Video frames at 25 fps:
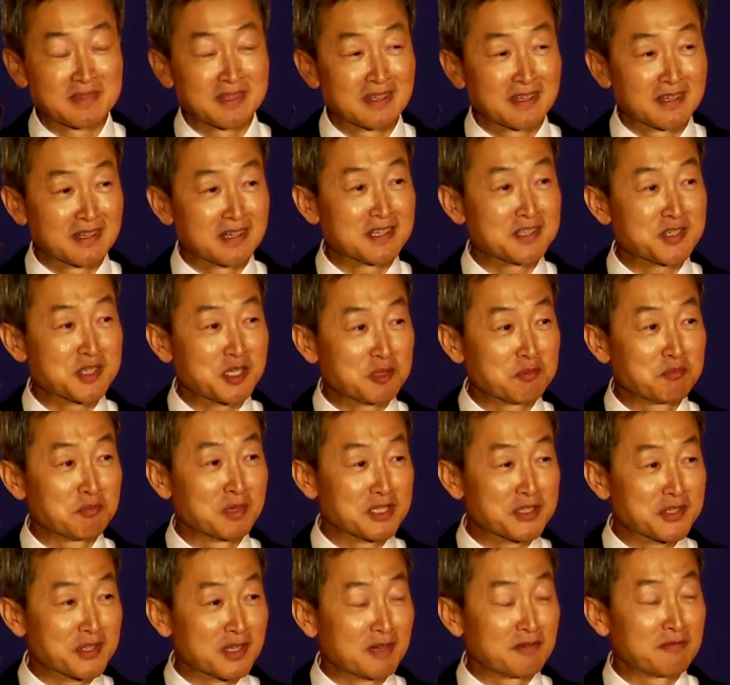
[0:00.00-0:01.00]
and I said to
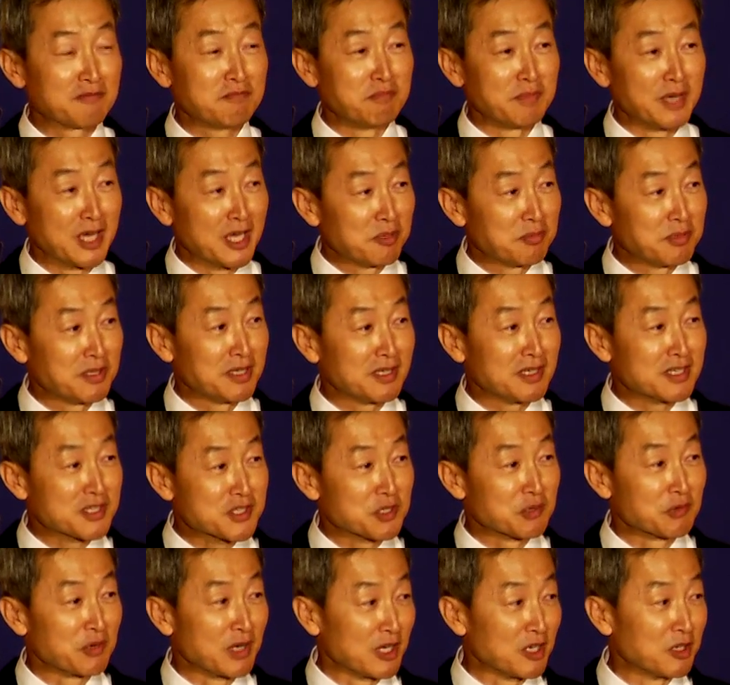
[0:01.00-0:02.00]
myself, maybe it's
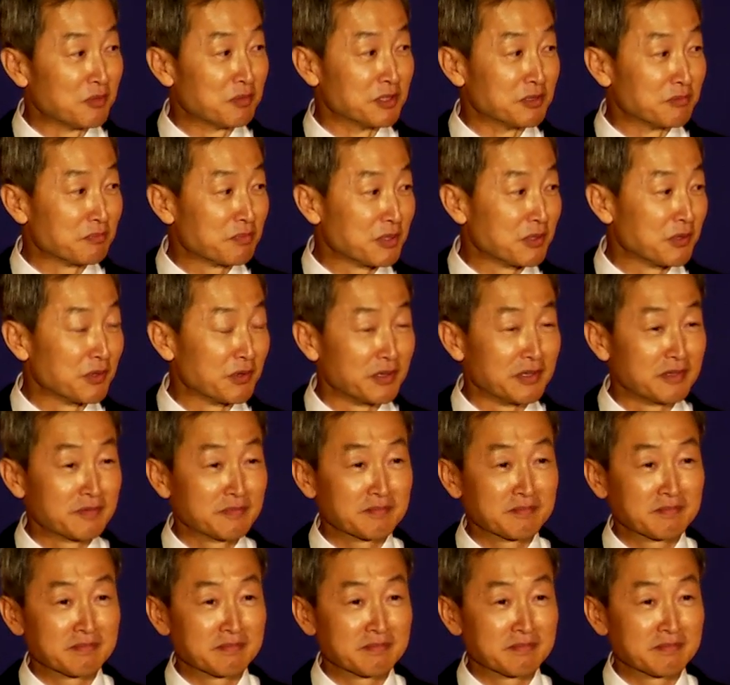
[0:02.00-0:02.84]
a relevant point.